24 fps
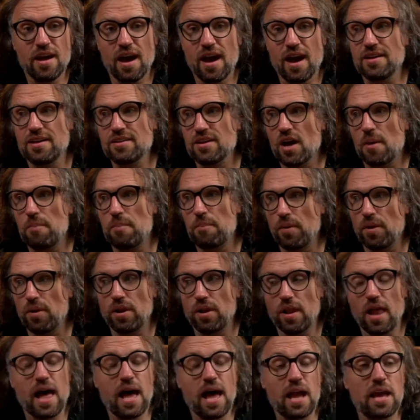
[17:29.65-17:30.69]
and
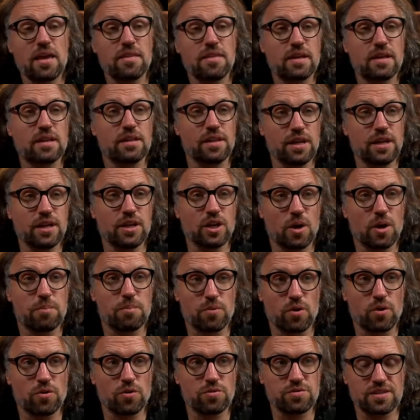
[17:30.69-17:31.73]
apply the cleaning up
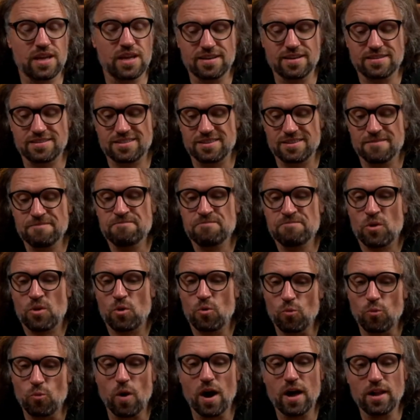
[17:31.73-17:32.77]
process
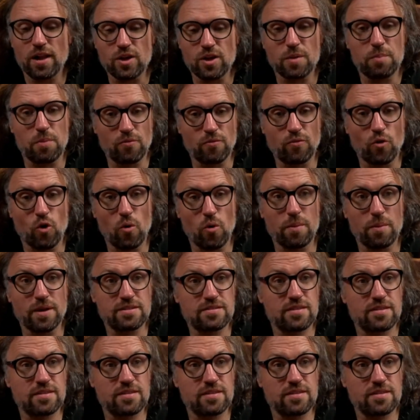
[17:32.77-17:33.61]
while you're performing.